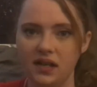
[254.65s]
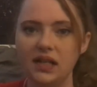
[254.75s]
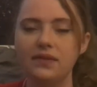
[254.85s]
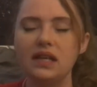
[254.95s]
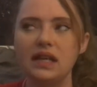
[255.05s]

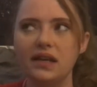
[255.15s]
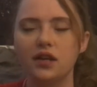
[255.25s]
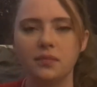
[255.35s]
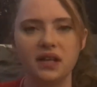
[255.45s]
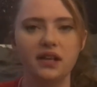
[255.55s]
Even
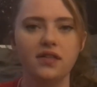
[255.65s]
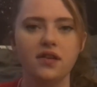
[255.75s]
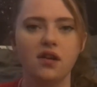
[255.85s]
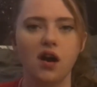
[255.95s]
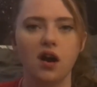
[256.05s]
near me,
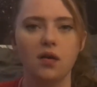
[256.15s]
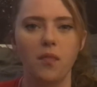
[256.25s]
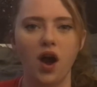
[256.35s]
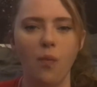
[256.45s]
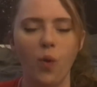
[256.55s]
there are mom